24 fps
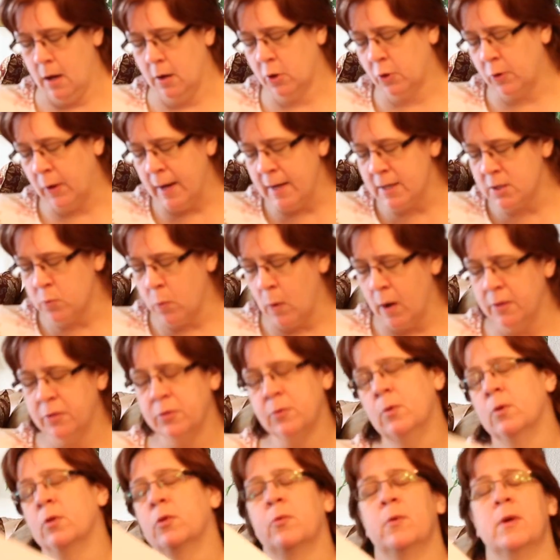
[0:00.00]
grades 1
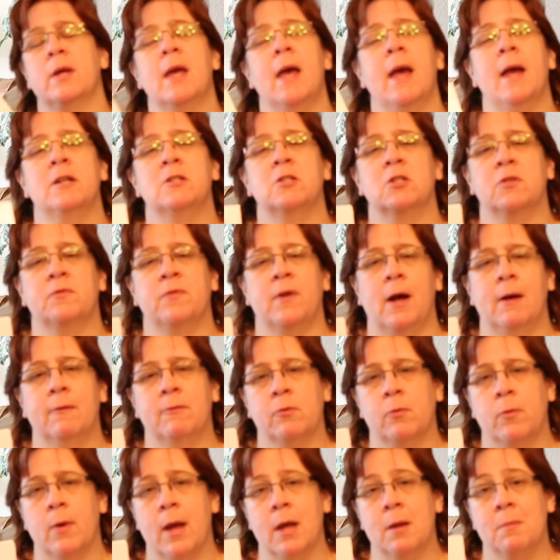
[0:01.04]
through 3, ages 5
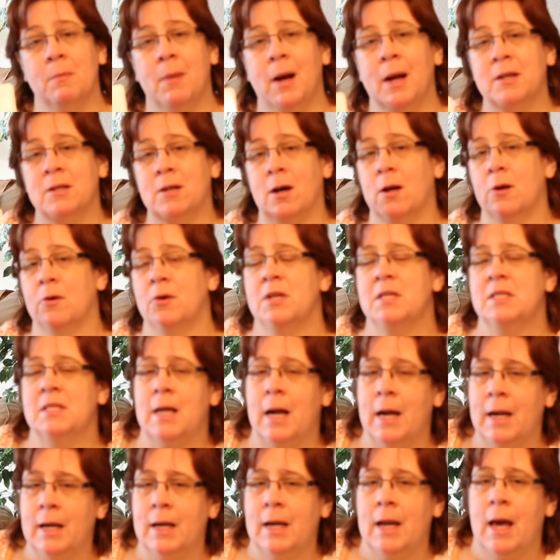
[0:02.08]
through 8. My daughter is
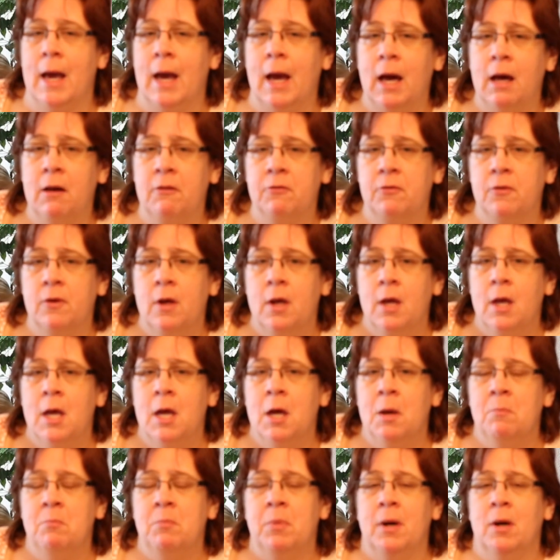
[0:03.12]
9½,
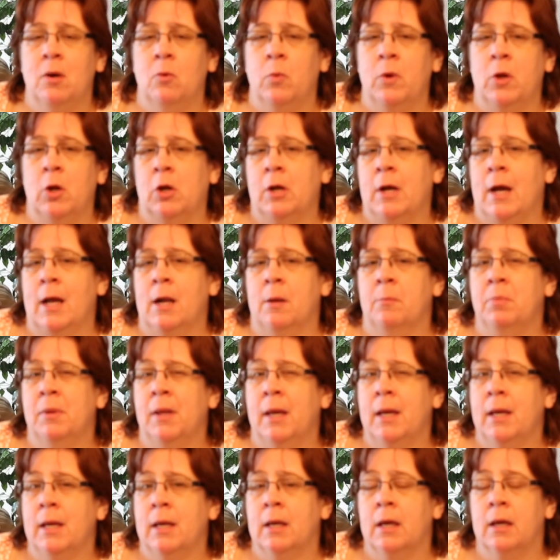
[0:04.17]
but we're kind of
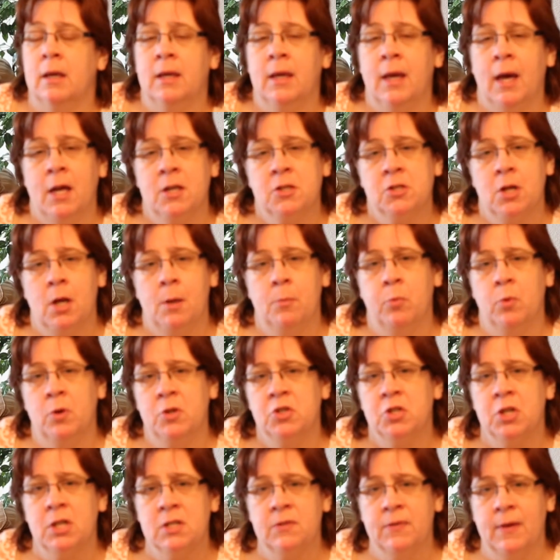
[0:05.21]
playing catch up. We
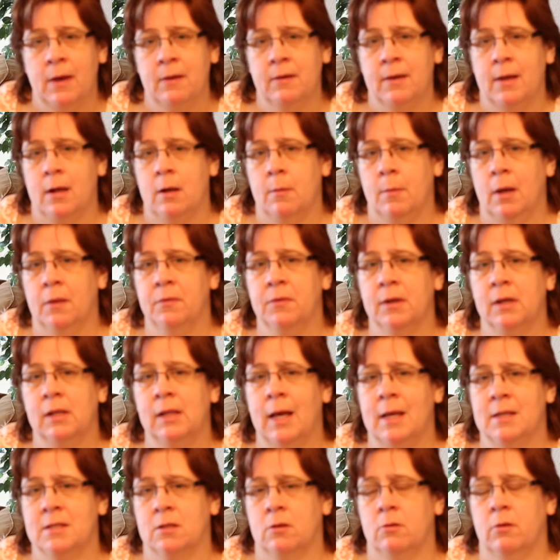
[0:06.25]
just found out about the
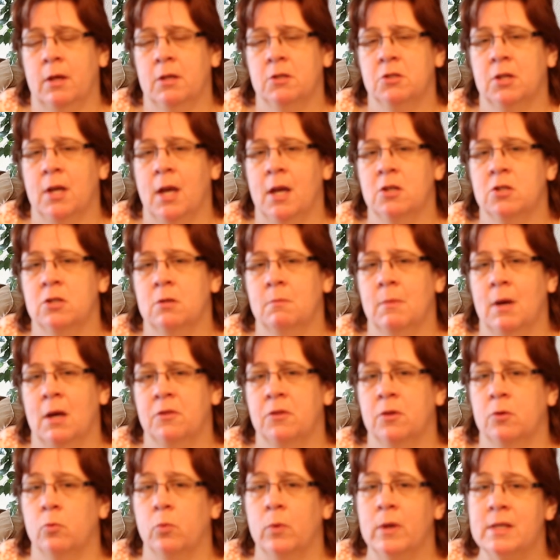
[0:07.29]
classical education
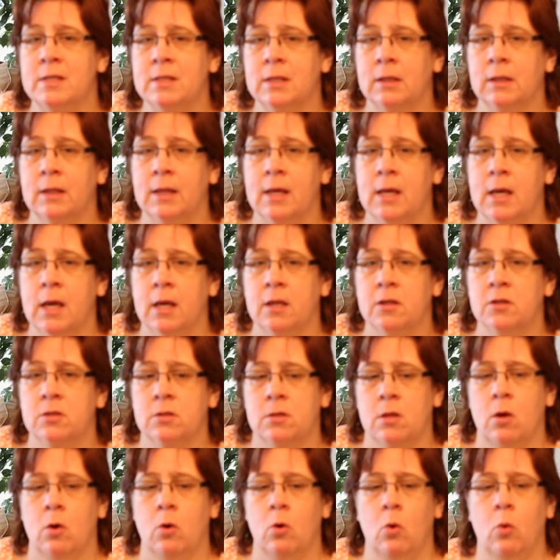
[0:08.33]
method recently, and
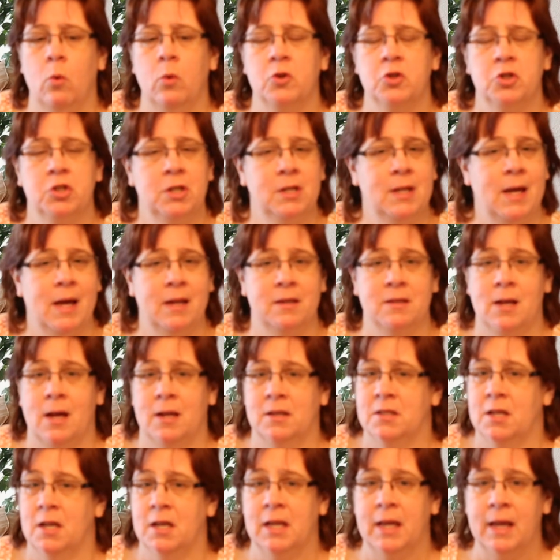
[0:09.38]
so she had
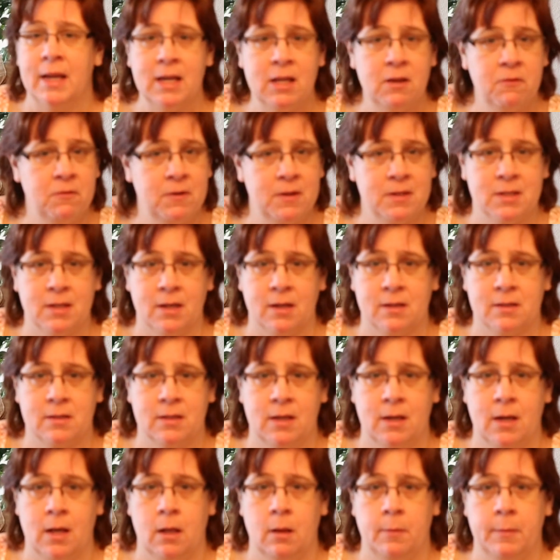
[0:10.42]
not done any physics
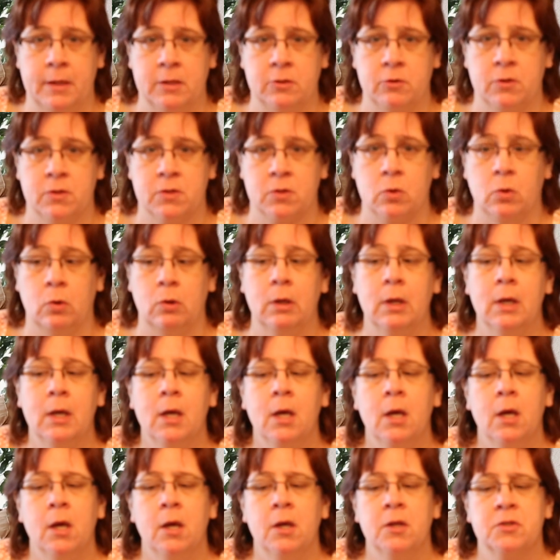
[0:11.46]
in elementary school.
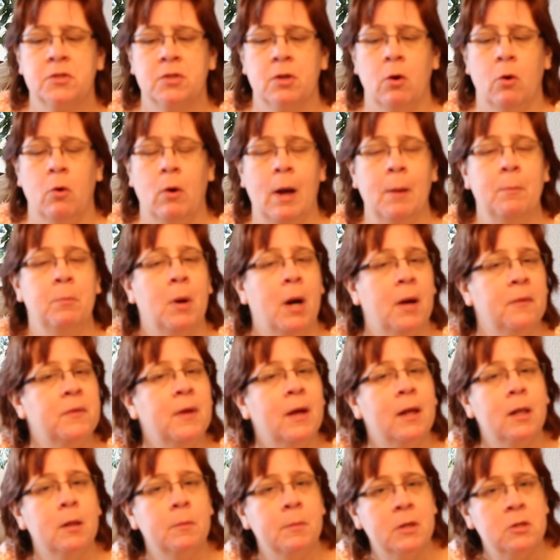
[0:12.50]
So I bought the
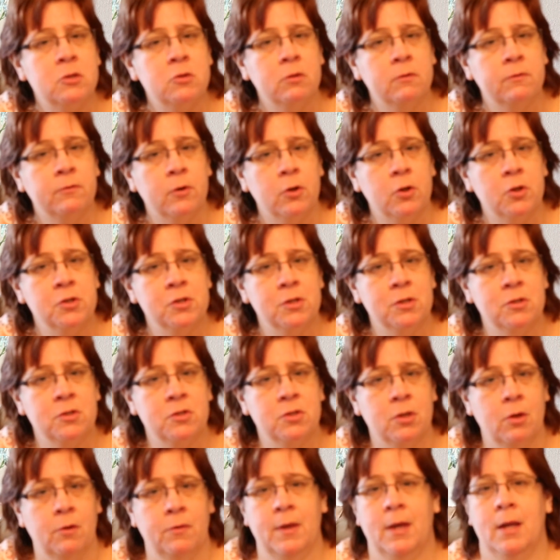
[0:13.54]
elementary version
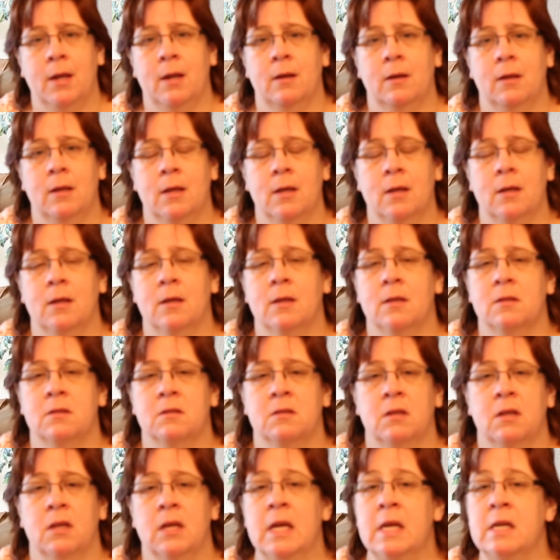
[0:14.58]
so that it
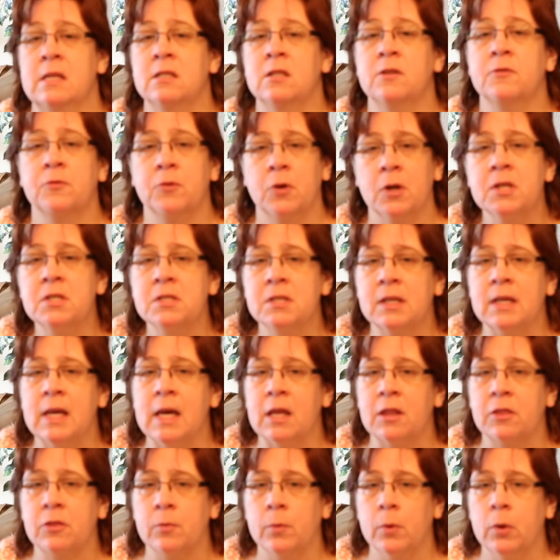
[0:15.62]
is easy for us to
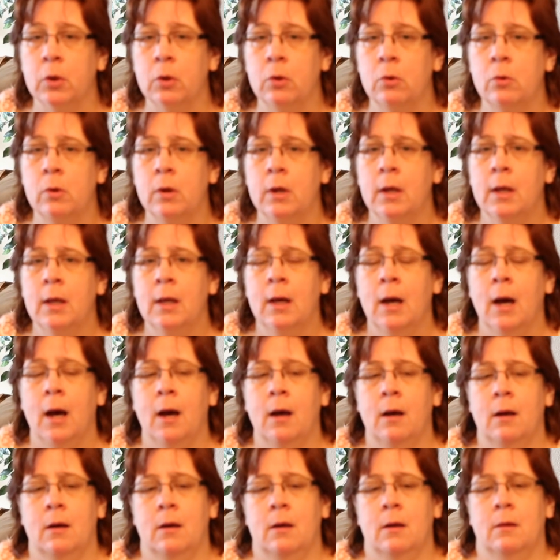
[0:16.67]
get through
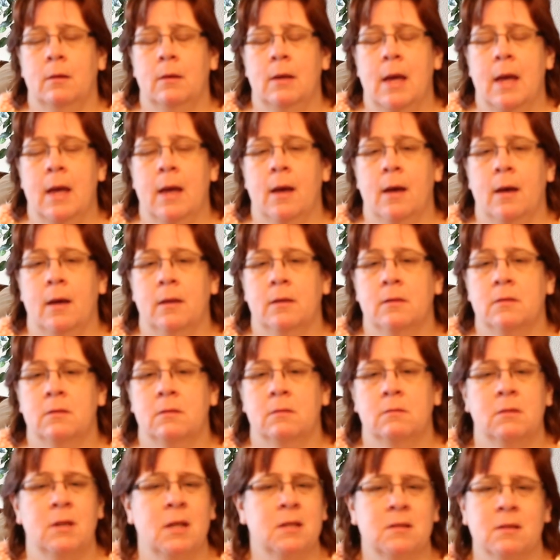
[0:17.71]
and
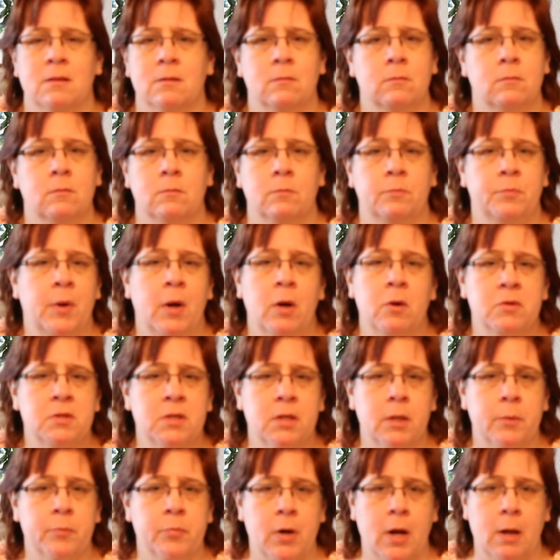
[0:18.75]
doesn't pose
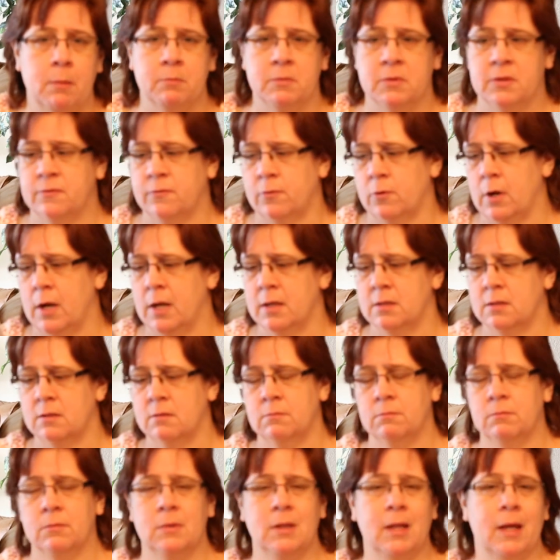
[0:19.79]
any problems for
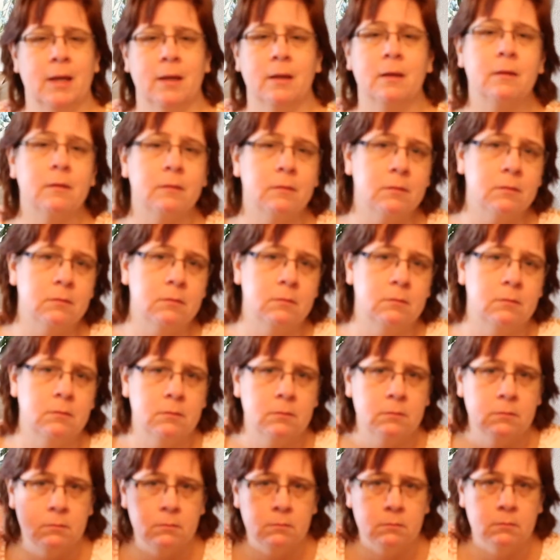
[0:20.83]
us, like
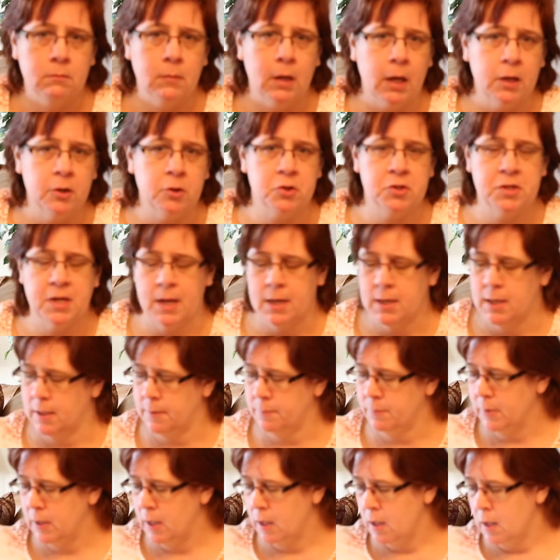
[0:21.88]

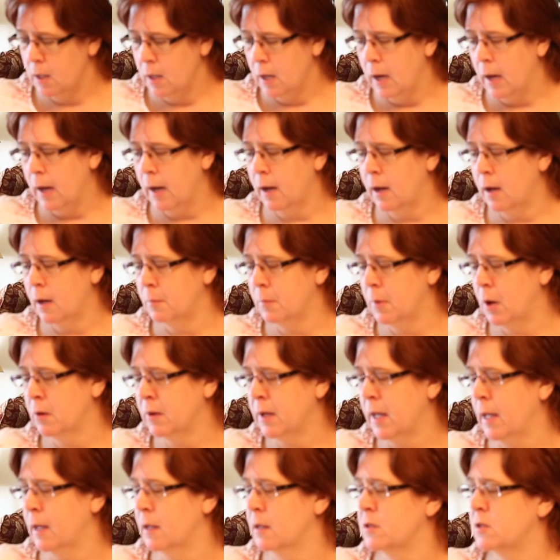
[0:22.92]
understanding.
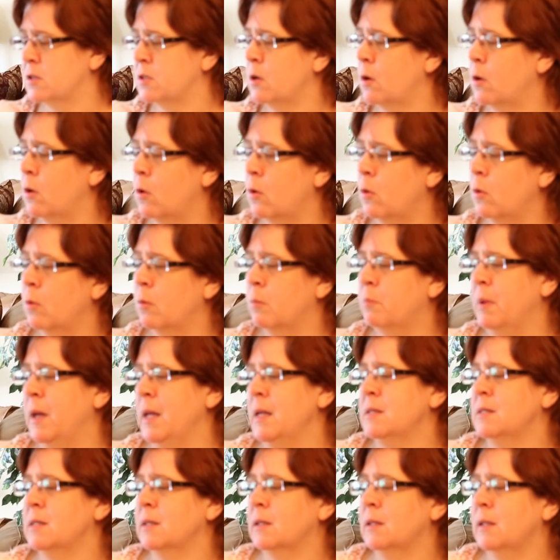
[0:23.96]
Okay, so
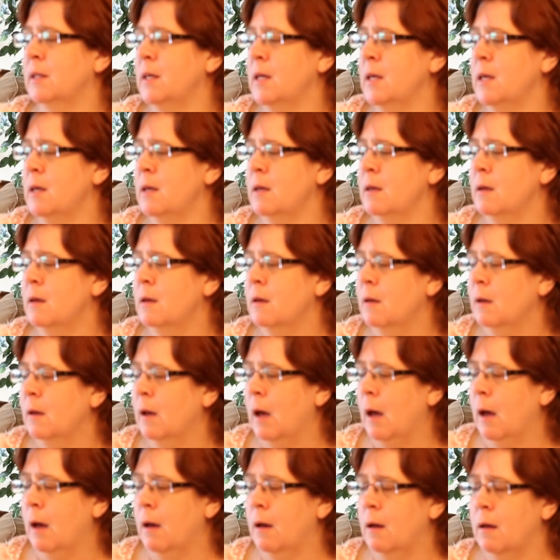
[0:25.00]
basically
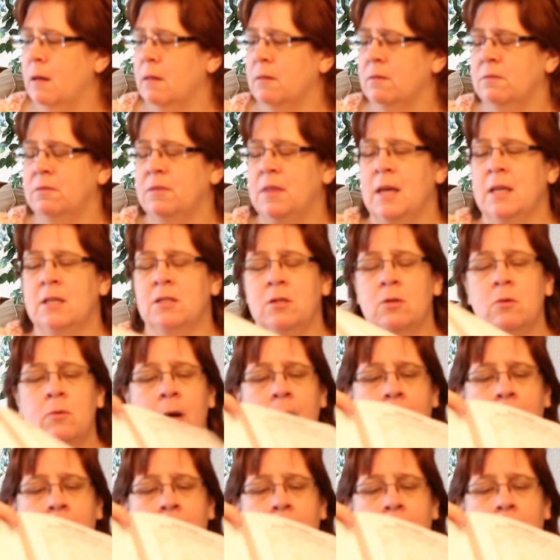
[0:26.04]
they do